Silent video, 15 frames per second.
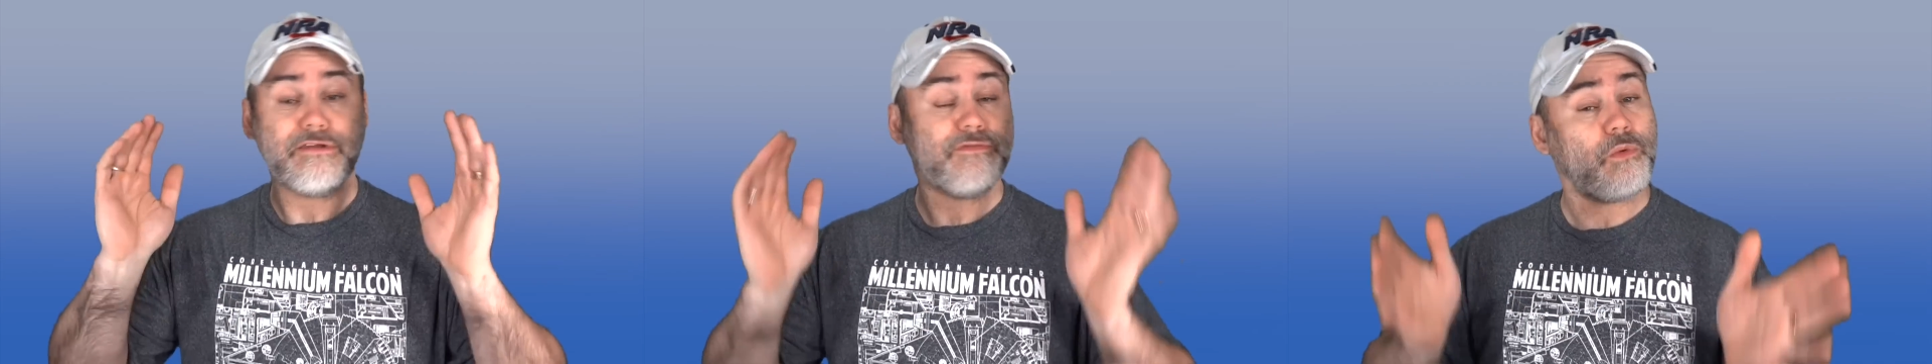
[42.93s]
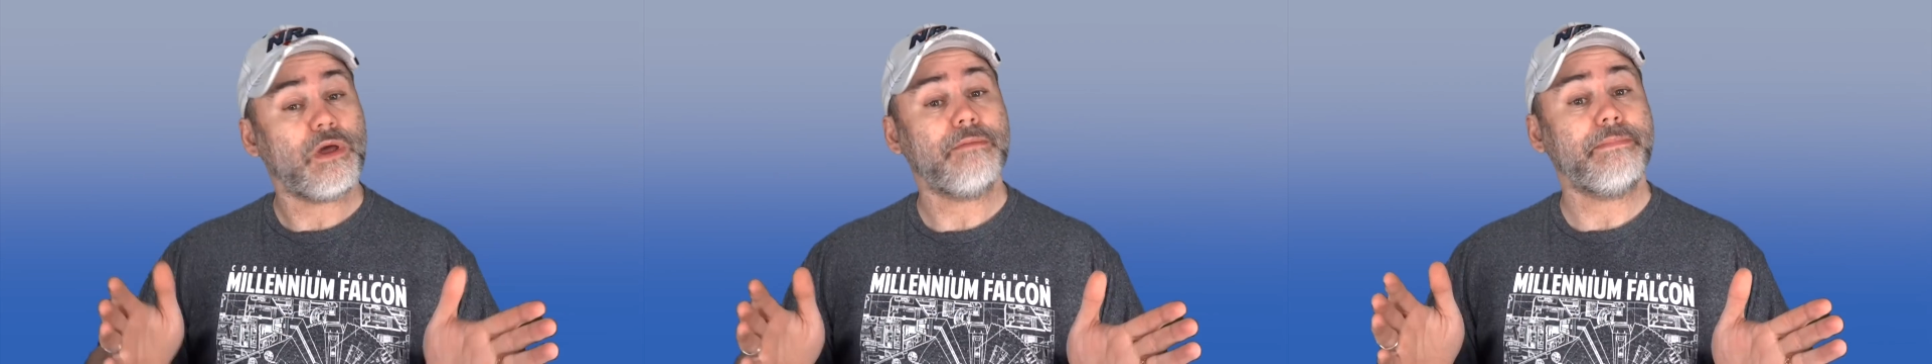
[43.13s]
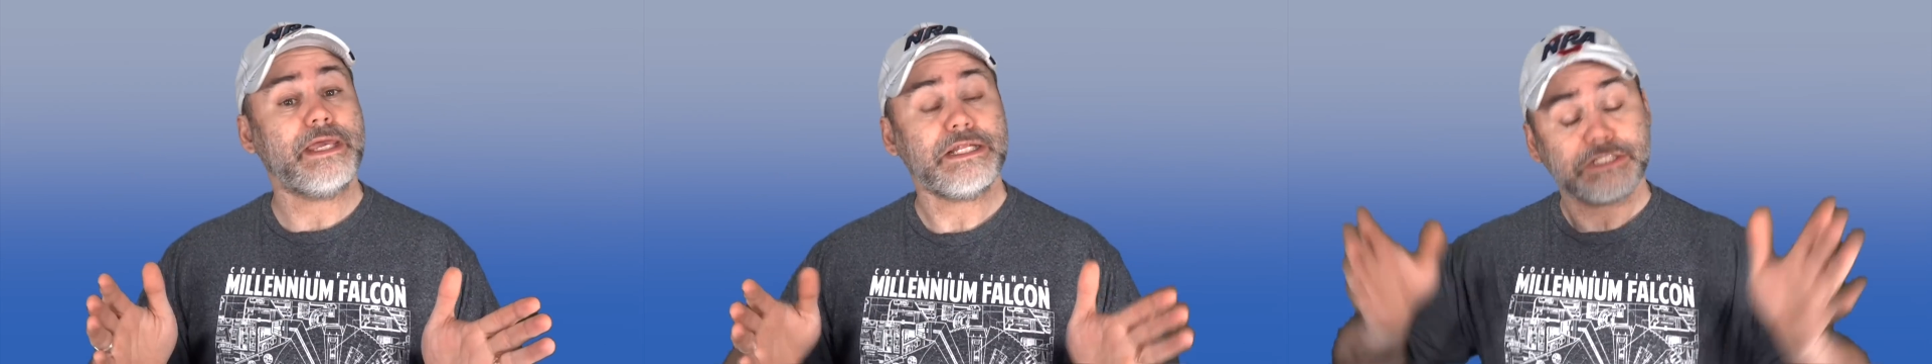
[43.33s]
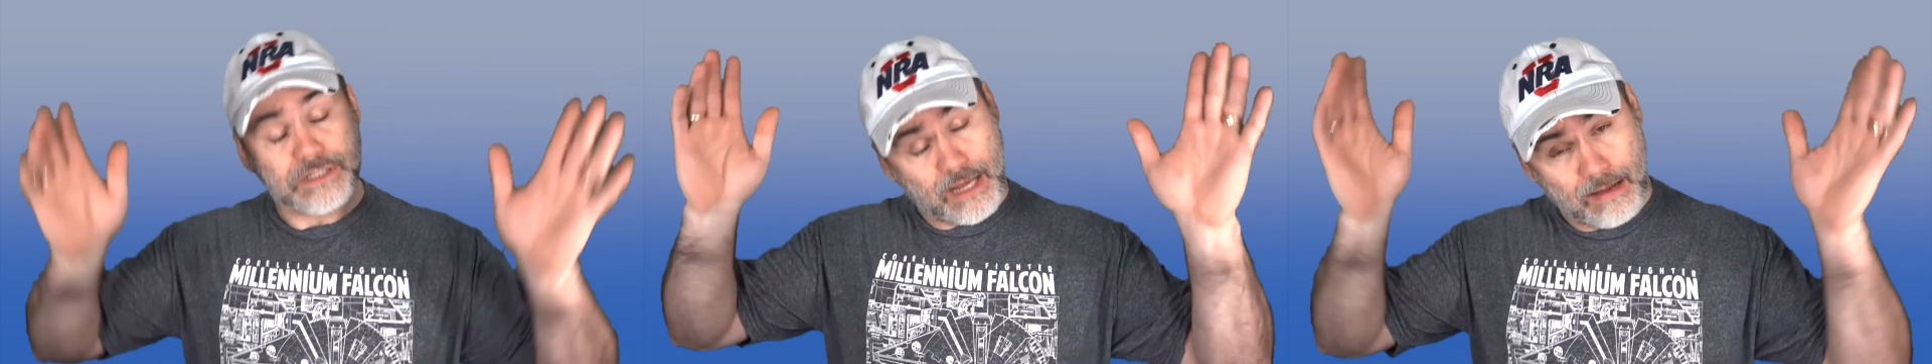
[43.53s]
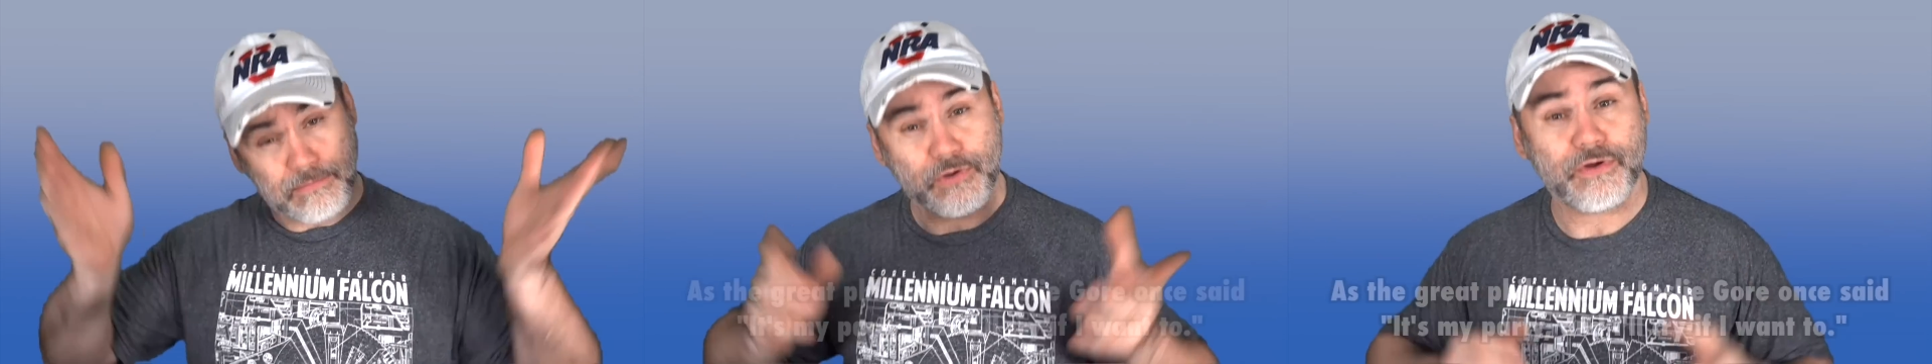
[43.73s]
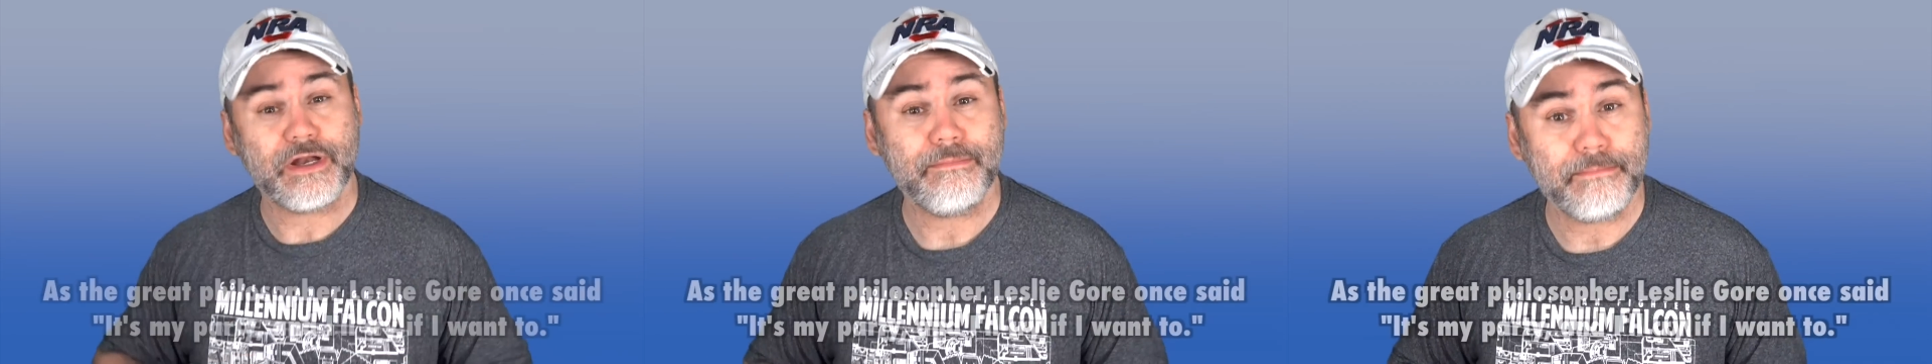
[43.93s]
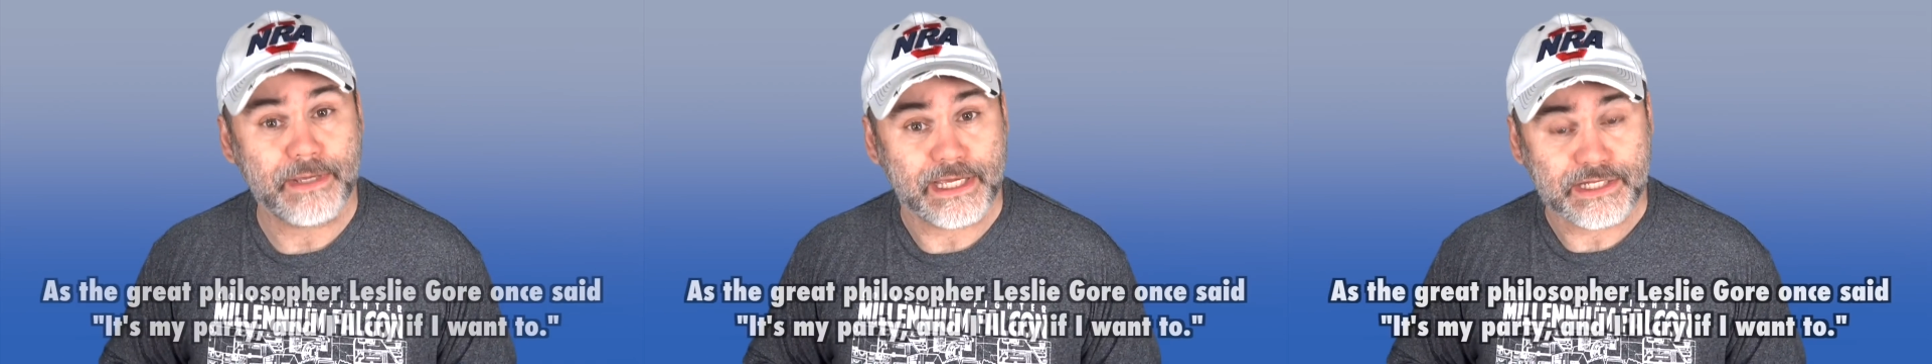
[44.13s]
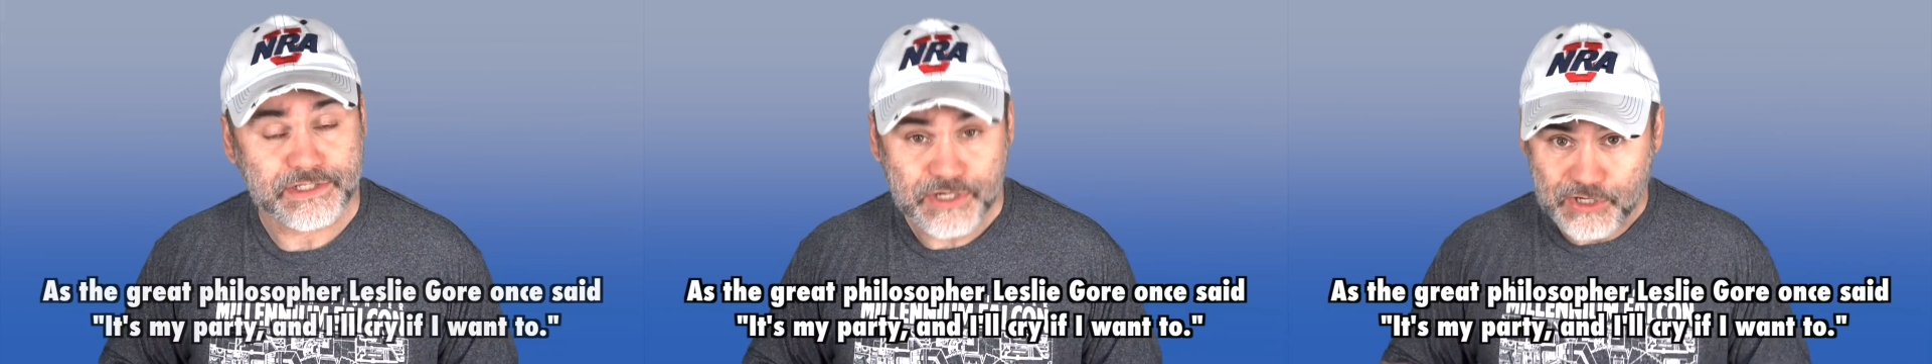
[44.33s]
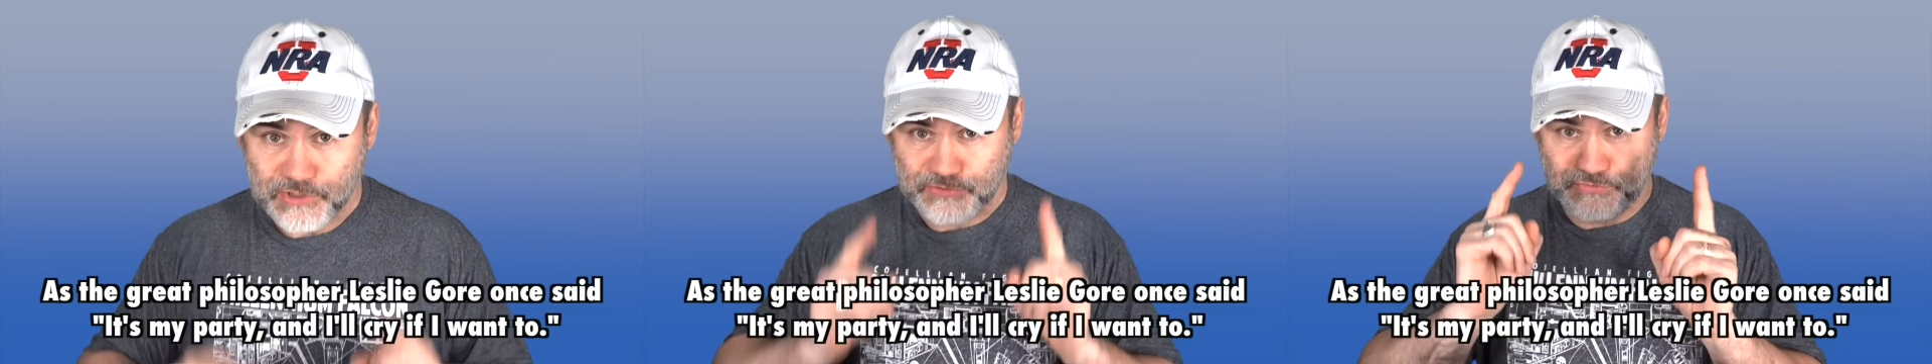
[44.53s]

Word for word: If I want to bitch, I'm going to bitch.